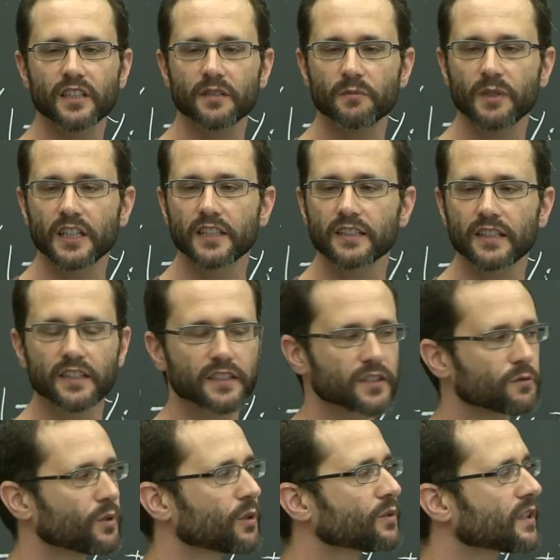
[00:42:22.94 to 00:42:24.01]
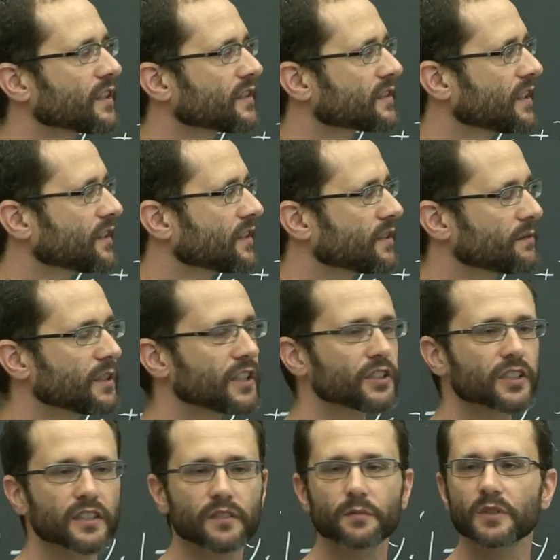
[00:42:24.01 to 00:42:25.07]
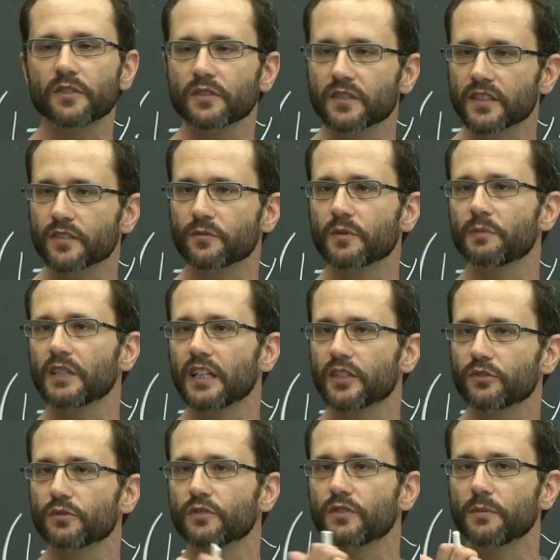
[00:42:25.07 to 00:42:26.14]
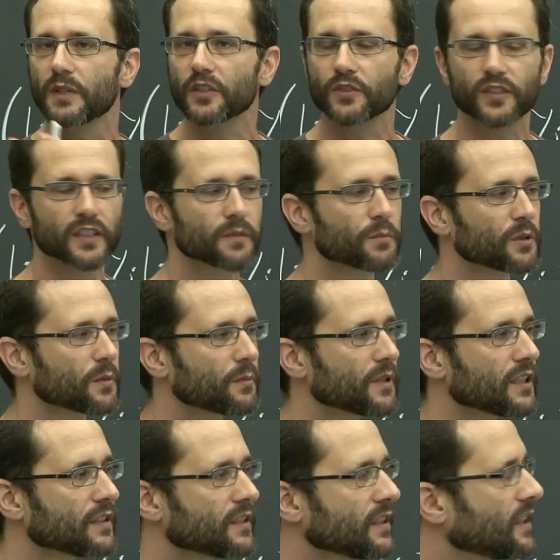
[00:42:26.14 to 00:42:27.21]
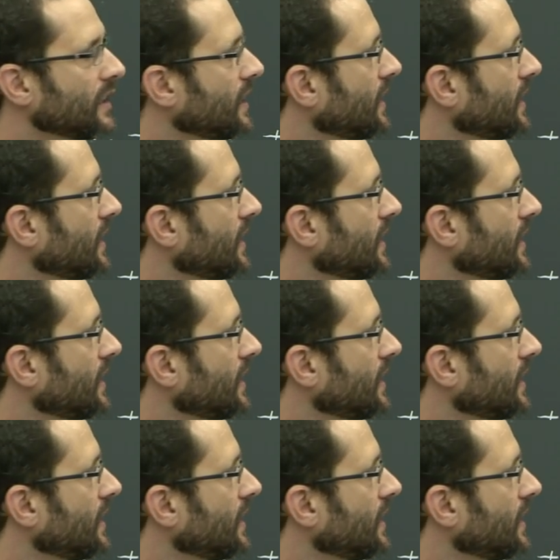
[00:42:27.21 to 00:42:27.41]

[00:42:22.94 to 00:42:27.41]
make it like square root n standard deviations because this will be like 2 to the minus n probability.